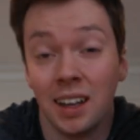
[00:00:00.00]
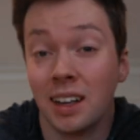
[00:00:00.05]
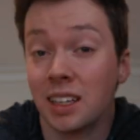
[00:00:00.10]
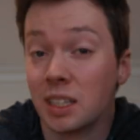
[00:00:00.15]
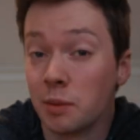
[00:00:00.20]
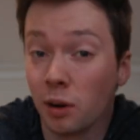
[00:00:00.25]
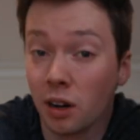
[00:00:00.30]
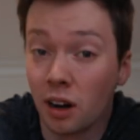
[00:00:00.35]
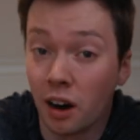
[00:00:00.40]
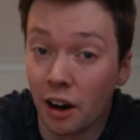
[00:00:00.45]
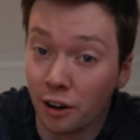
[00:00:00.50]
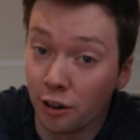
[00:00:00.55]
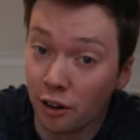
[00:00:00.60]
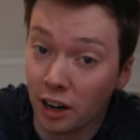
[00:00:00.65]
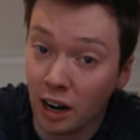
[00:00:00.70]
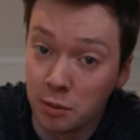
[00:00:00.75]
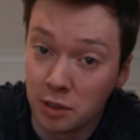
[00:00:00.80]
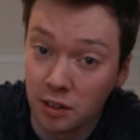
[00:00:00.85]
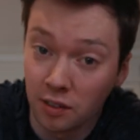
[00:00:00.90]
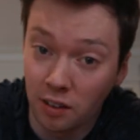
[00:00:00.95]
It's about 100
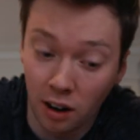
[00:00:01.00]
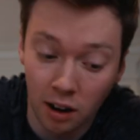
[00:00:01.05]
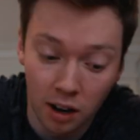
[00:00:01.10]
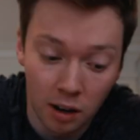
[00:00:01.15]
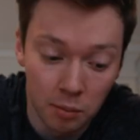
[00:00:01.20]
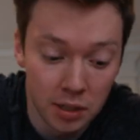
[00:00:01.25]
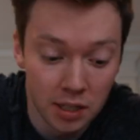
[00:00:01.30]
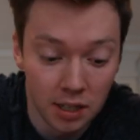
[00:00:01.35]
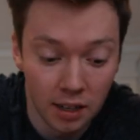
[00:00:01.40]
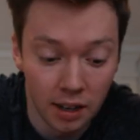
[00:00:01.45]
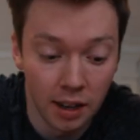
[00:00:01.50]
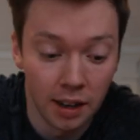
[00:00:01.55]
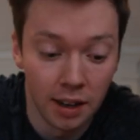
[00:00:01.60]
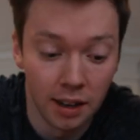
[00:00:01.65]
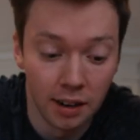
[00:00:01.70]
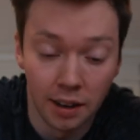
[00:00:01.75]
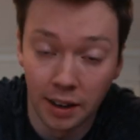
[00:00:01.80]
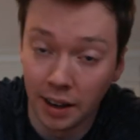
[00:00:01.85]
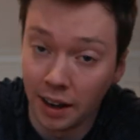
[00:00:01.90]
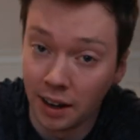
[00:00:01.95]
grams of carbs,
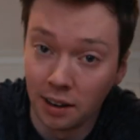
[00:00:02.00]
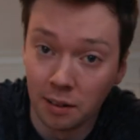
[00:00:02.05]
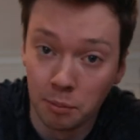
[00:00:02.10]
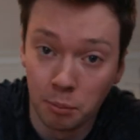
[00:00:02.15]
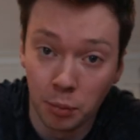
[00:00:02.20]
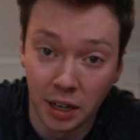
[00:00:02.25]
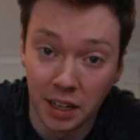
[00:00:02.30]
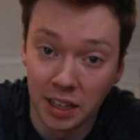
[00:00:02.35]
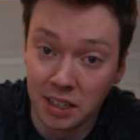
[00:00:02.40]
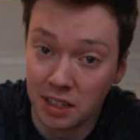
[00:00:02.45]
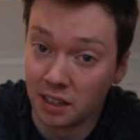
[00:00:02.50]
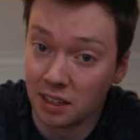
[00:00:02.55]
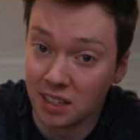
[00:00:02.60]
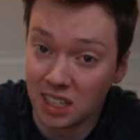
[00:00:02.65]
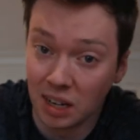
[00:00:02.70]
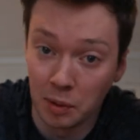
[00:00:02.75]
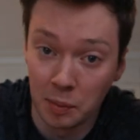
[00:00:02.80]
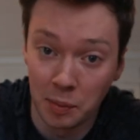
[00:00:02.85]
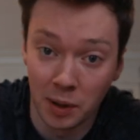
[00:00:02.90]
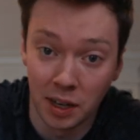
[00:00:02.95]
and again, pretty easy on the
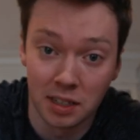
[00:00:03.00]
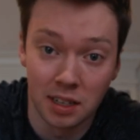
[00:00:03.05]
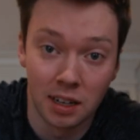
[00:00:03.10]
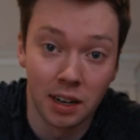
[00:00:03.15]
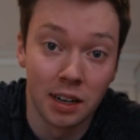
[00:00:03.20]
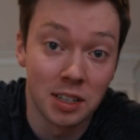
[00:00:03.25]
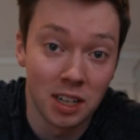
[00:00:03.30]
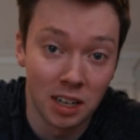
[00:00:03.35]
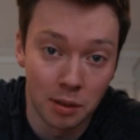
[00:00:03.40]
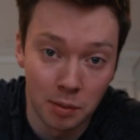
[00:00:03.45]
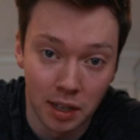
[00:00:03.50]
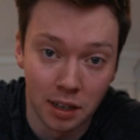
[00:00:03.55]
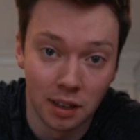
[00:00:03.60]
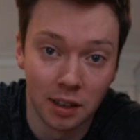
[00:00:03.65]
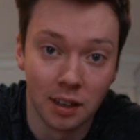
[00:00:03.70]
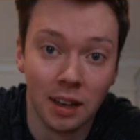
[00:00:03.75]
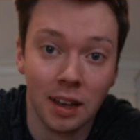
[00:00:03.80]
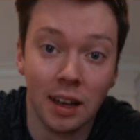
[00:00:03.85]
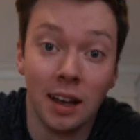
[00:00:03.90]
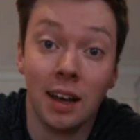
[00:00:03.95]
stomach because today's gonna be
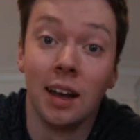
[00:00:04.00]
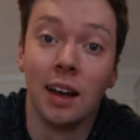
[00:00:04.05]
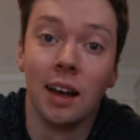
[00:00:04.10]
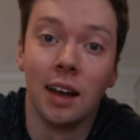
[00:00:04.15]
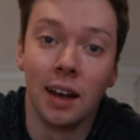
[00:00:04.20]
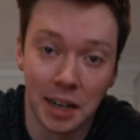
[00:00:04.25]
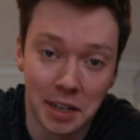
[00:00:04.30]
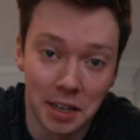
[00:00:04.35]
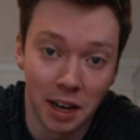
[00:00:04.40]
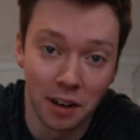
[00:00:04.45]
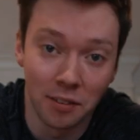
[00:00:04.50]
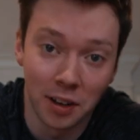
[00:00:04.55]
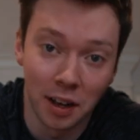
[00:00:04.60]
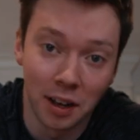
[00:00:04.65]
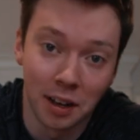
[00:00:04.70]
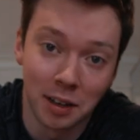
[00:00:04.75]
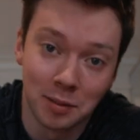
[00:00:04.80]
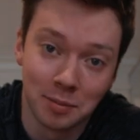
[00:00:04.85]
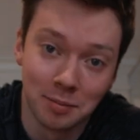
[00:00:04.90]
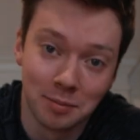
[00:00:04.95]
a tough
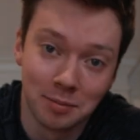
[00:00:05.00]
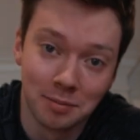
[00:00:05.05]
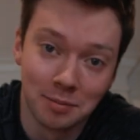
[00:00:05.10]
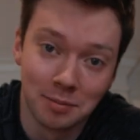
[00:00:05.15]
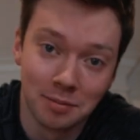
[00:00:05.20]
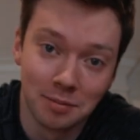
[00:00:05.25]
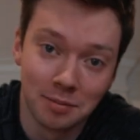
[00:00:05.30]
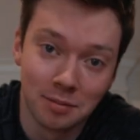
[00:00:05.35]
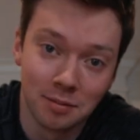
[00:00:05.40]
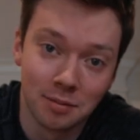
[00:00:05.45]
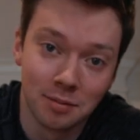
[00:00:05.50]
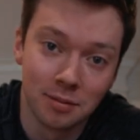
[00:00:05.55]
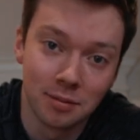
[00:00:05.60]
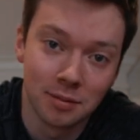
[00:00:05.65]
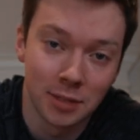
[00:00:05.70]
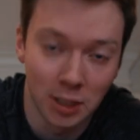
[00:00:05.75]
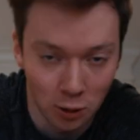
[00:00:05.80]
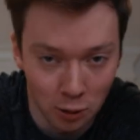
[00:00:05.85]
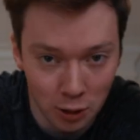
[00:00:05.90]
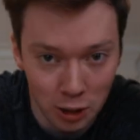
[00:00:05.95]
day.
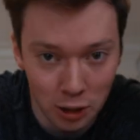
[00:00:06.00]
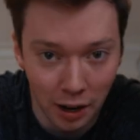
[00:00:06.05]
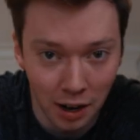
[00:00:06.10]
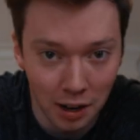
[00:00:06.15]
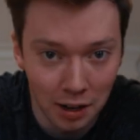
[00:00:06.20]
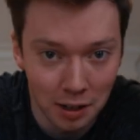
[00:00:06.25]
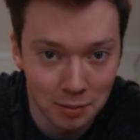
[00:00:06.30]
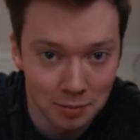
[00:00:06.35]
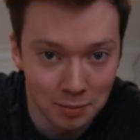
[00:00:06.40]
Let's go to the track.